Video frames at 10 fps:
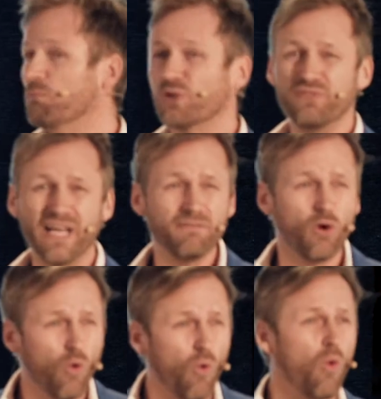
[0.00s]
But we
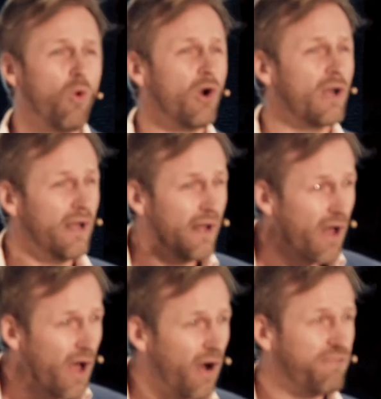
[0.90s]
have all
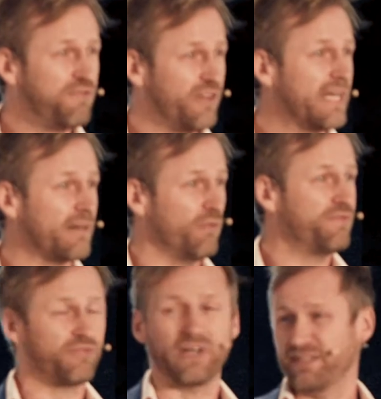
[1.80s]
a fear of
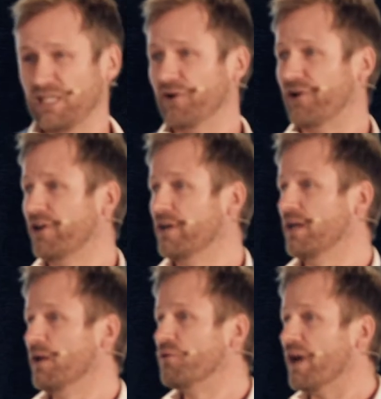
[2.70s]
failure.
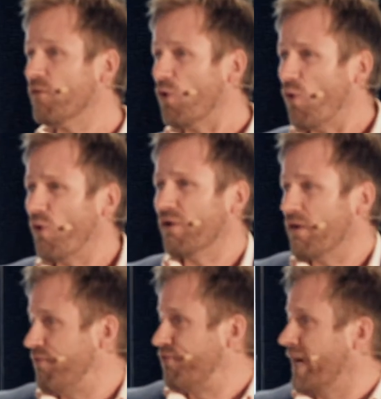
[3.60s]
We are all
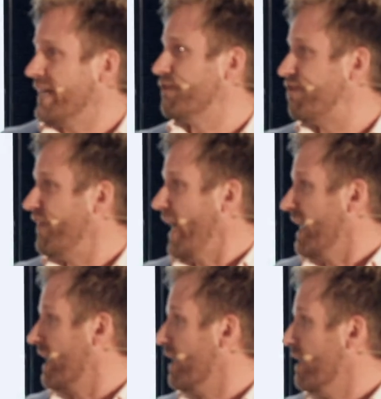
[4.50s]
afraid of
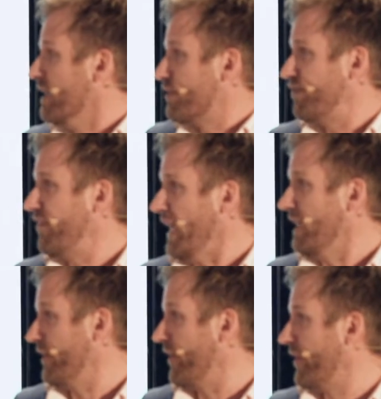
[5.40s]

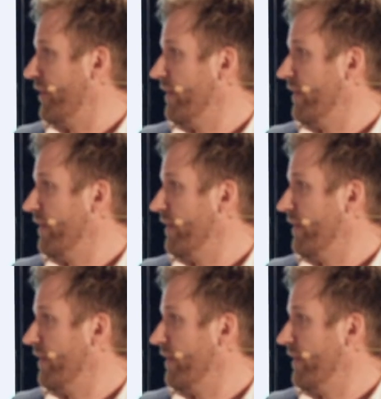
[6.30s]
failure.